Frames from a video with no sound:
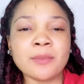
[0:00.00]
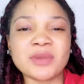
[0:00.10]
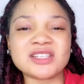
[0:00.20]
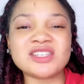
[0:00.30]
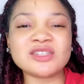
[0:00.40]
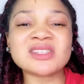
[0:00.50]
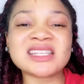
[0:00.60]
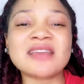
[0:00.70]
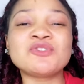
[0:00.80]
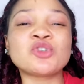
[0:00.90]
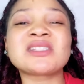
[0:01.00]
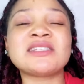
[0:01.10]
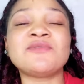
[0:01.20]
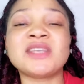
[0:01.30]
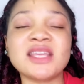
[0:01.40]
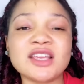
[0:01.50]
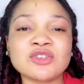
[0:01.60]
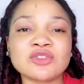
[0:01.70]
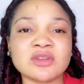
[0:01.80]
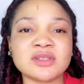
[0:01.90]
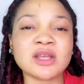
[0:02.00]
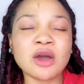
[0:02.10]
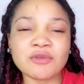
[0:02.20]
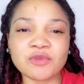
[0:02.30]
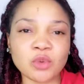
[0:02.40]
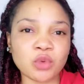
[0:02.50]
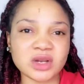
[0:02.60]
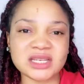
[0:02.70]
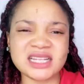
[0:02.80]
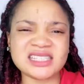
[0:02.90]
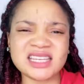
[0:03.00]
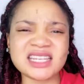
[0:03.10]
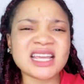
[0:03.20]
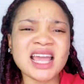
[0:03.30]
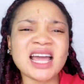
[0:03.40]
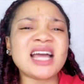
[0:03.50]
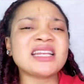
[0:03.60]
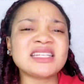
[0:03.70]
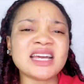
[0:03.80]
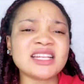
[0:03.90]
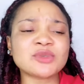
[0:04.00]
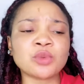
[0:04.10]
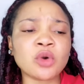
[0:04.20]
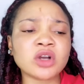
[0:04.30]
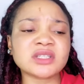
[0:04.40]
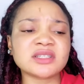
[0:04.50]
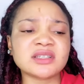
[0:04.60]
but Jesus gave justifications for what they did. And that is what